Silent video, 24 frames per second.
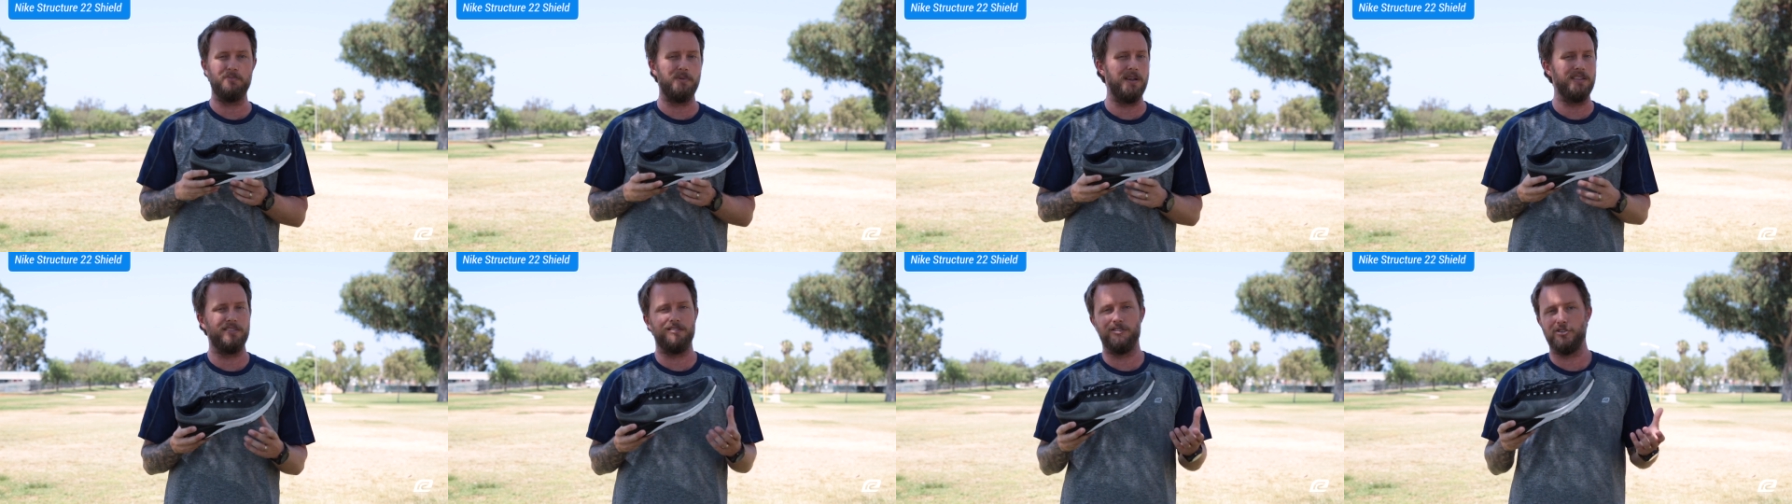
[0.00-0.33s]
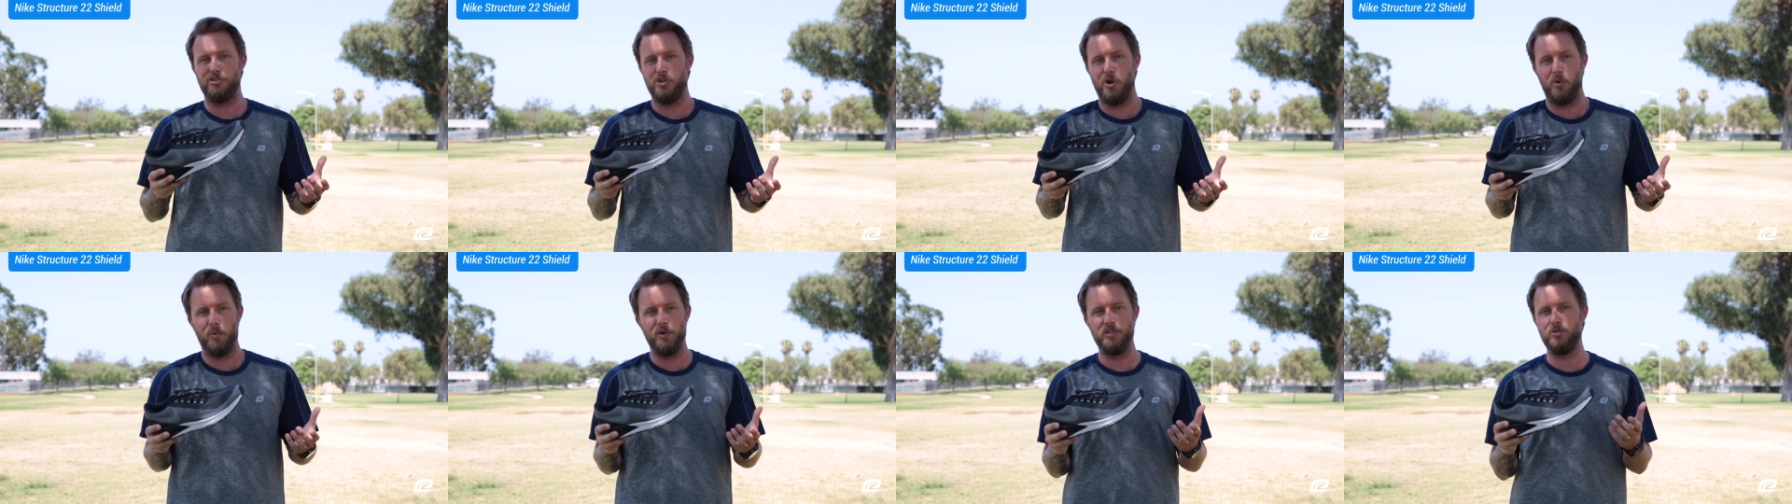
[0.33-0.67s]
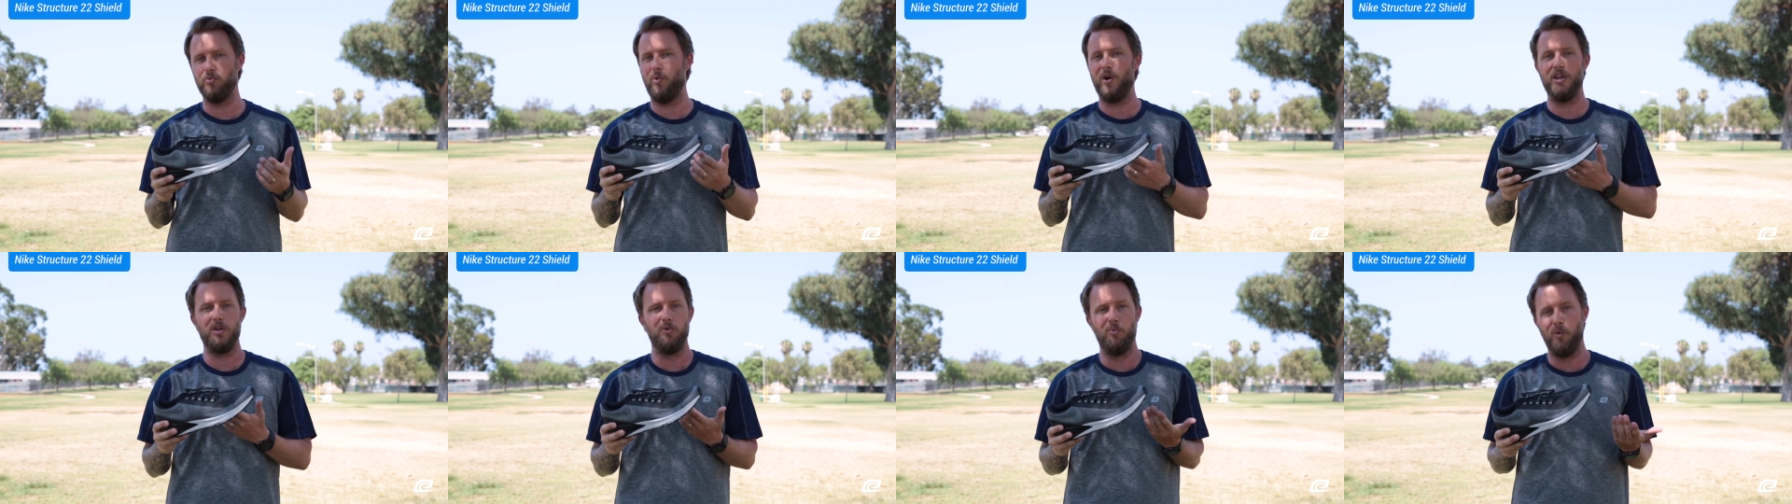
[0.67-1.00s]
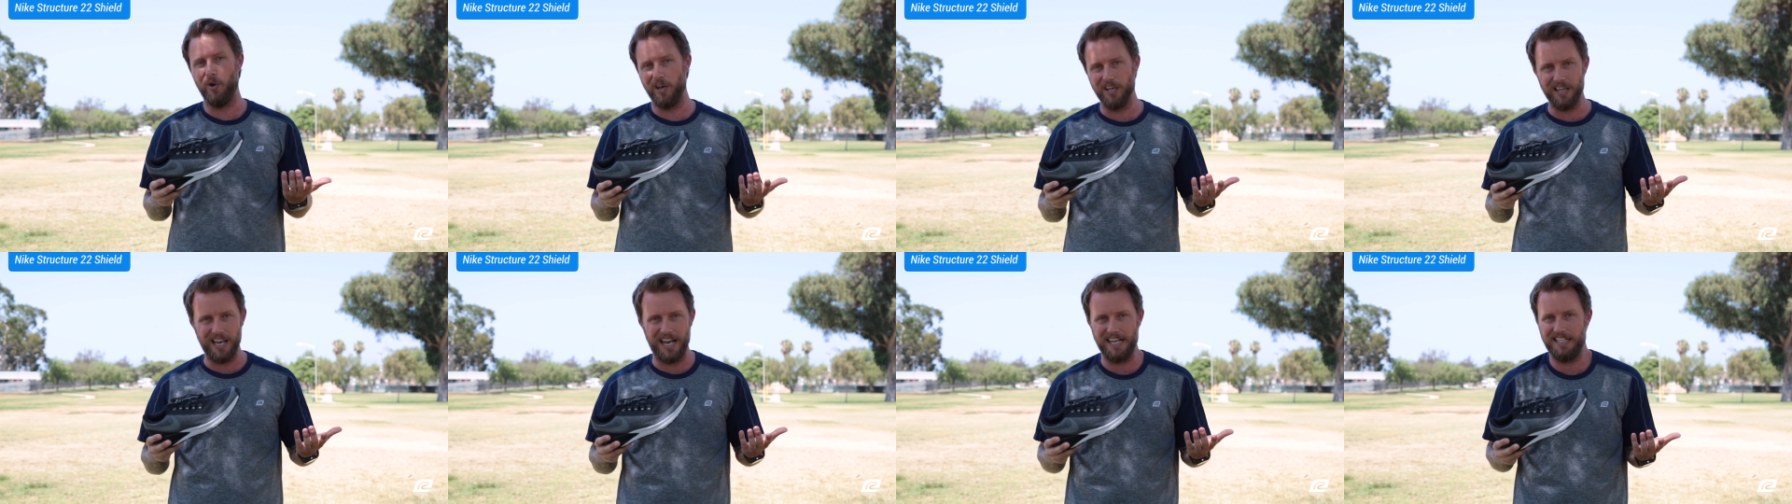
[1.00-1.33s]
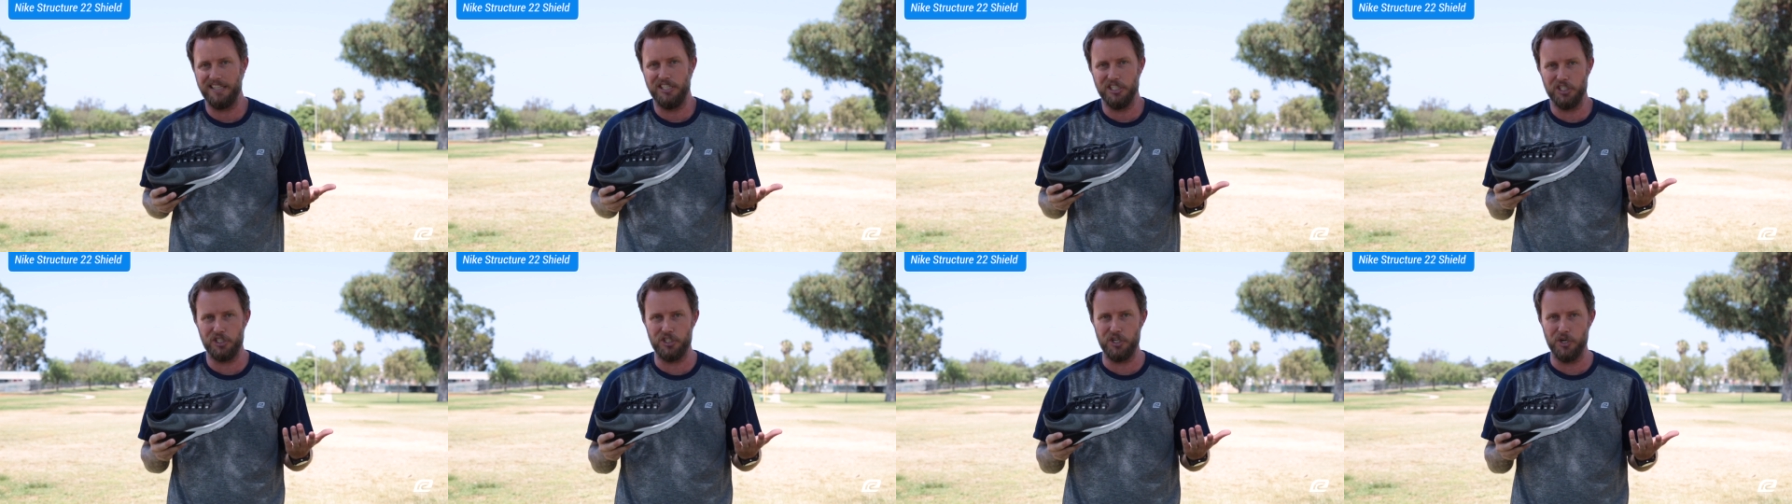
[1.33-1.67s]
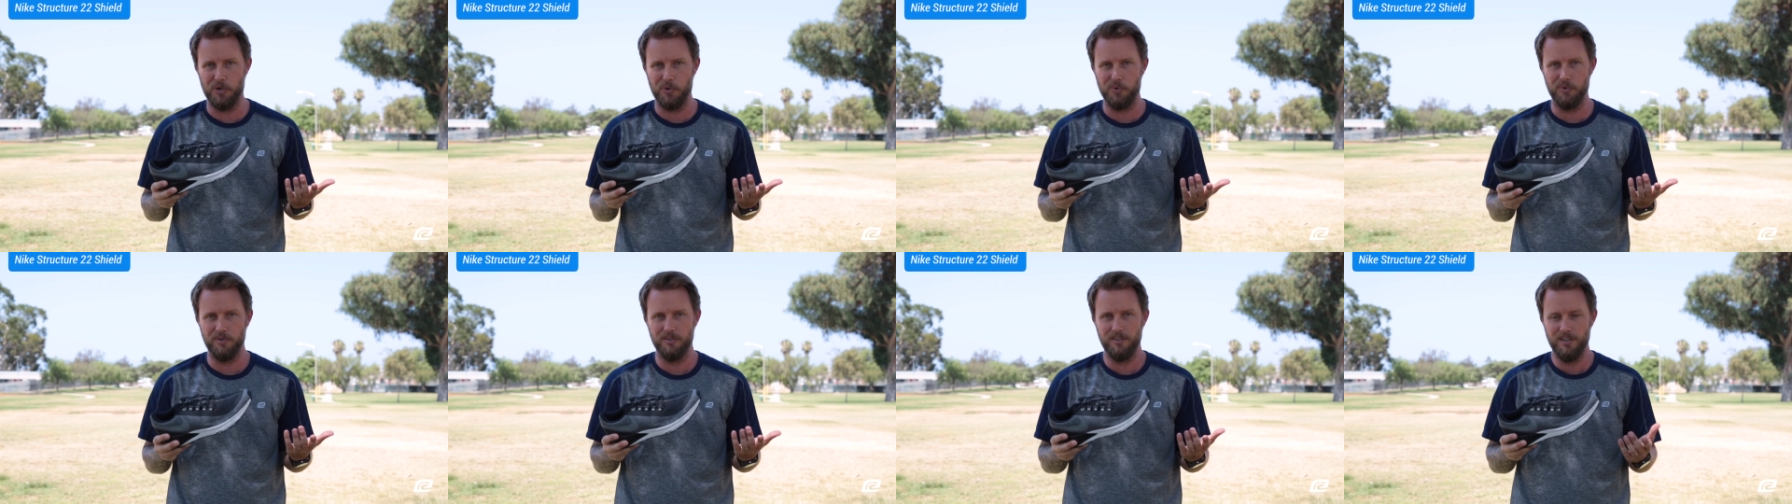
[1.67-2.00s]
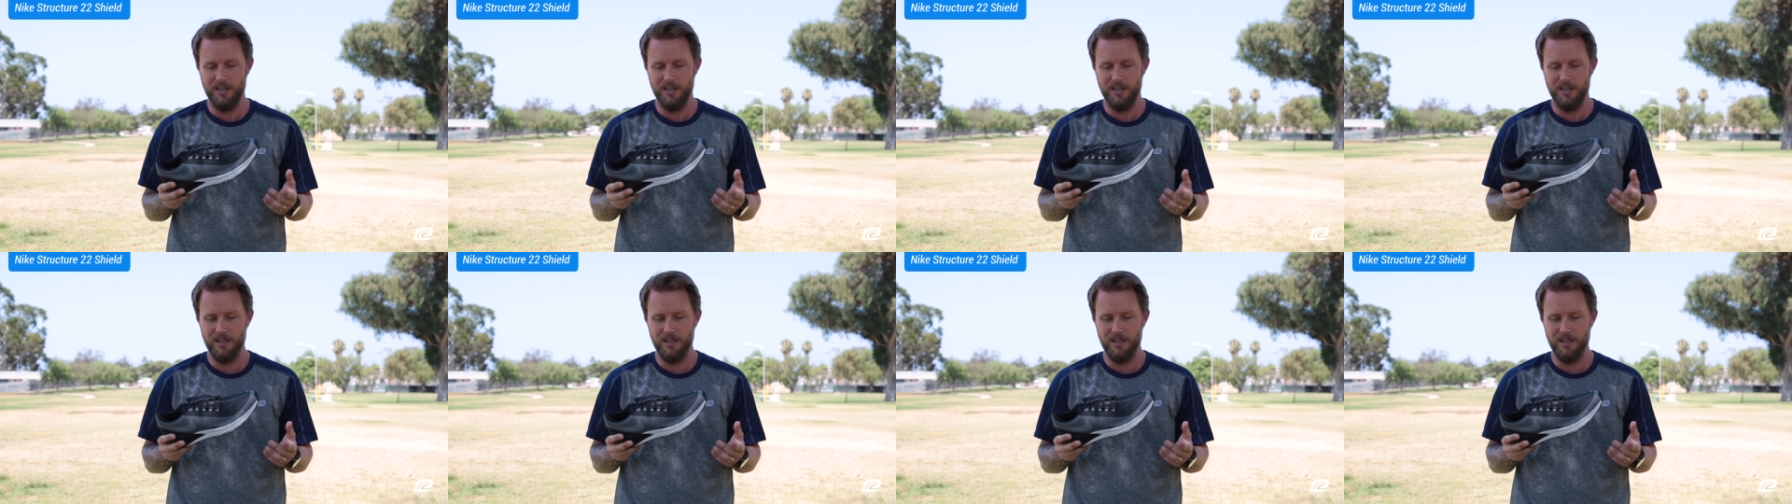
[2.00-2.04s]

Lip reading: But there's no reason why you wouldn't like the shoe.